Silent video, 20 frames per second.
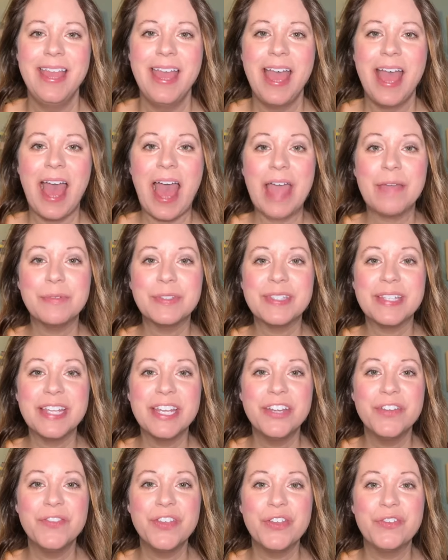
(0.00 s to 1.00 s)
I was
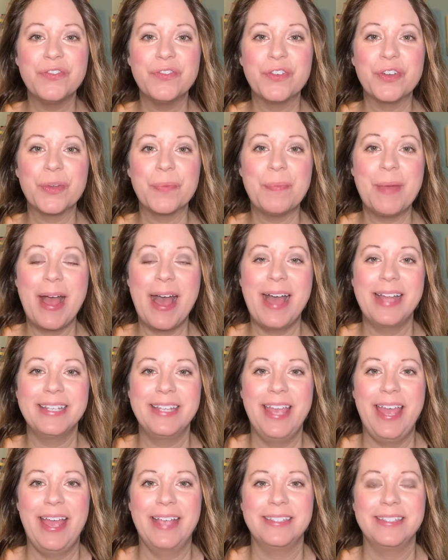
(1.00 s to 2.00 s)
interviewed for a
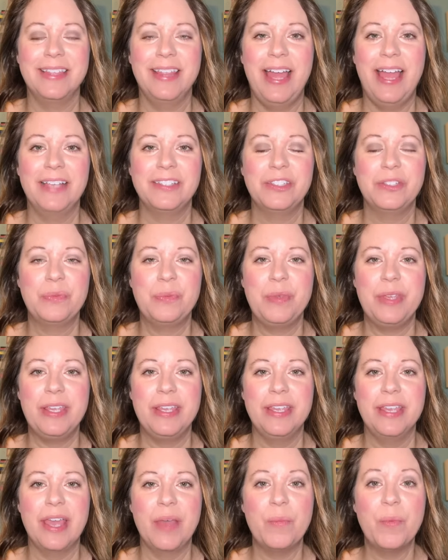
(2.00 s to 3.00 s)
podcast last
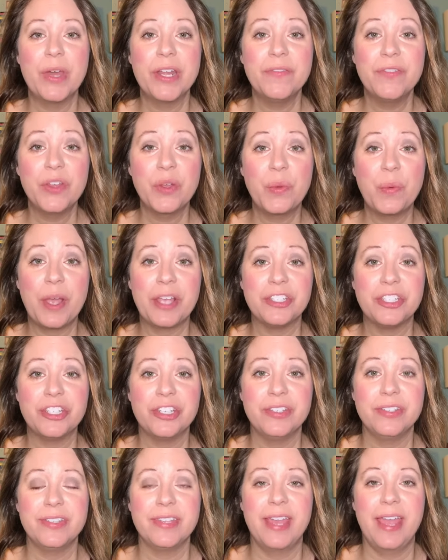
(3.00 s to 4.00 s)
week, and one of the
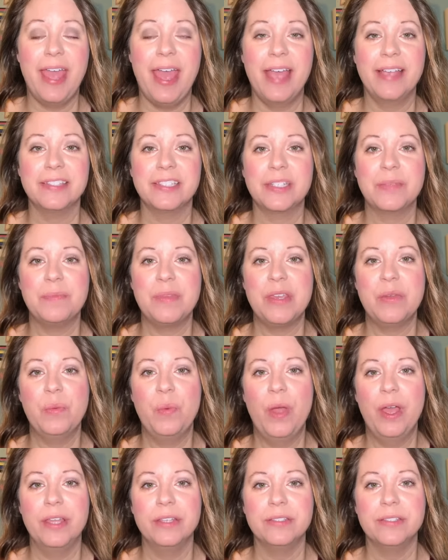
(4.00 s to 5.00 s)
questions they asked me
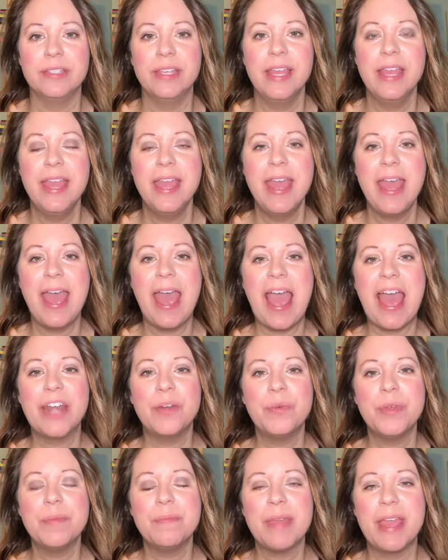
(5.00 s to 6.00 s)
was How do
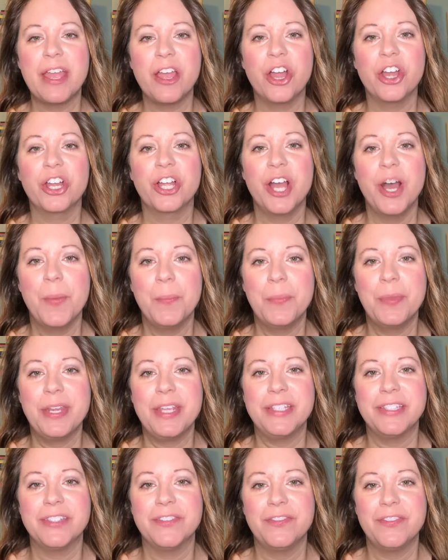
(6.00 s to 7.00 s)
we make our
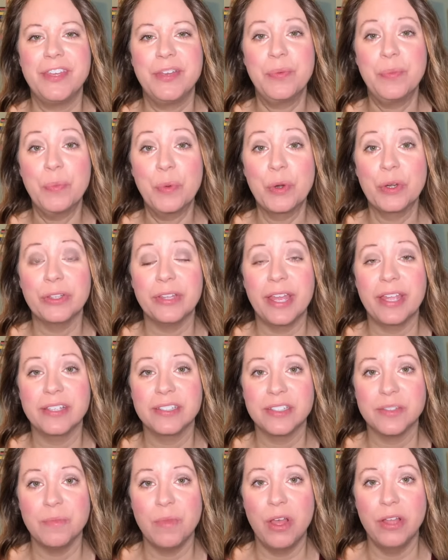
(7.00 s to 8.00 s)
companies feel more like
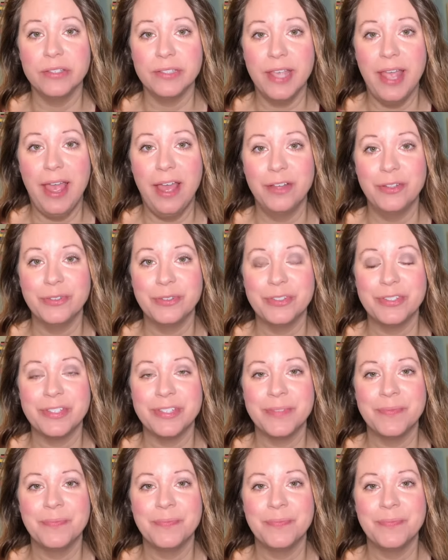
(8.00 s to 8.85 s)
small towns?